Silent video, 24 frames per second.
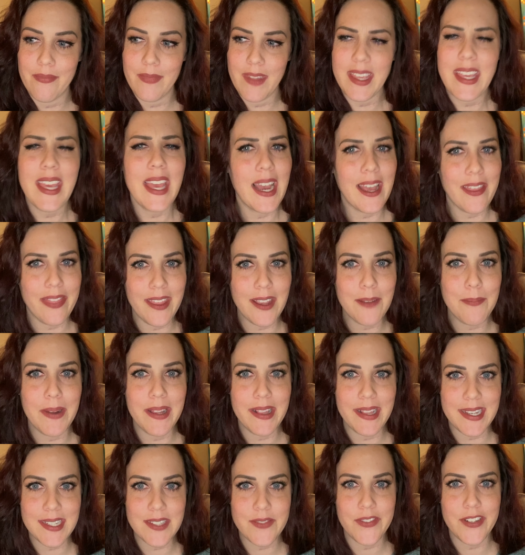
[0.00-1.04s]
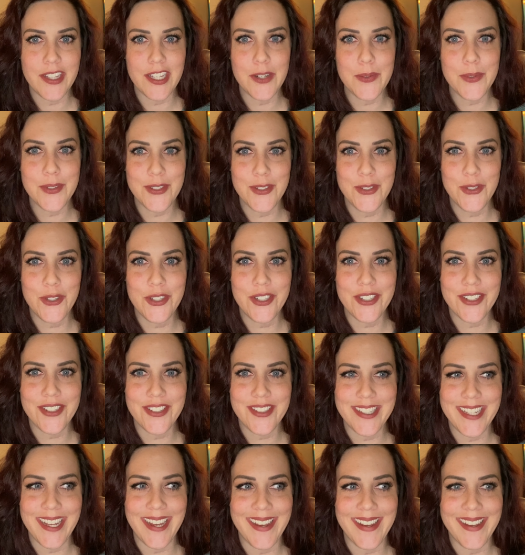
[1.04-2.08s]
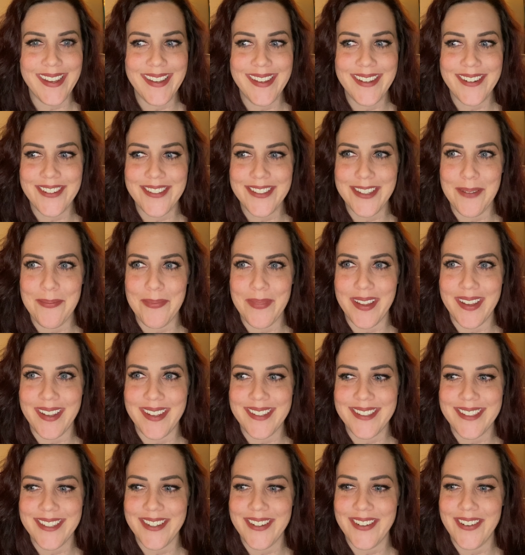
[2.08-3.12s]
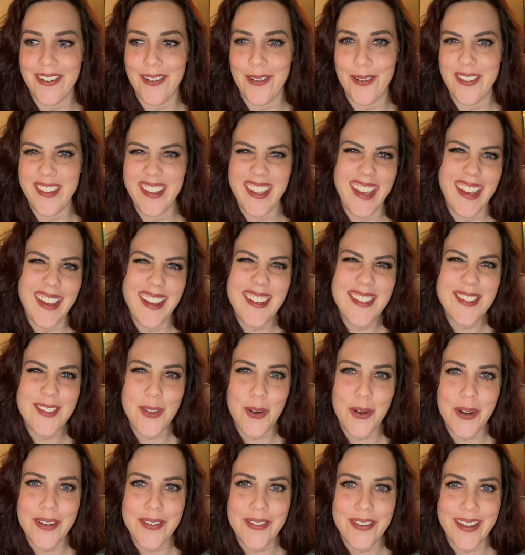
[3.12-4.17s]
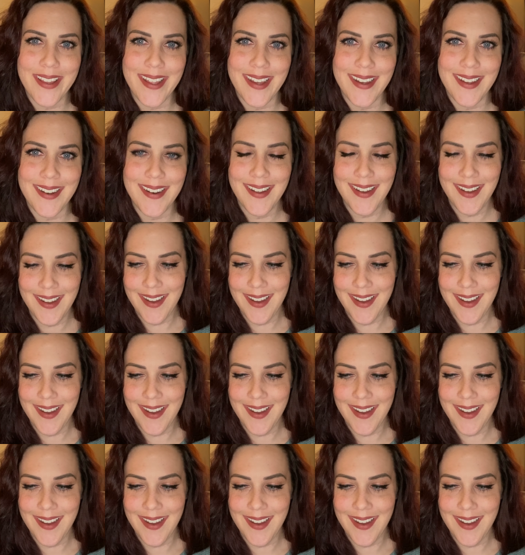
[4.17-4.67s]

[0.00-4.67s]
yeah, I think my last video was New Year's Day or something. So yeah, sorry for that.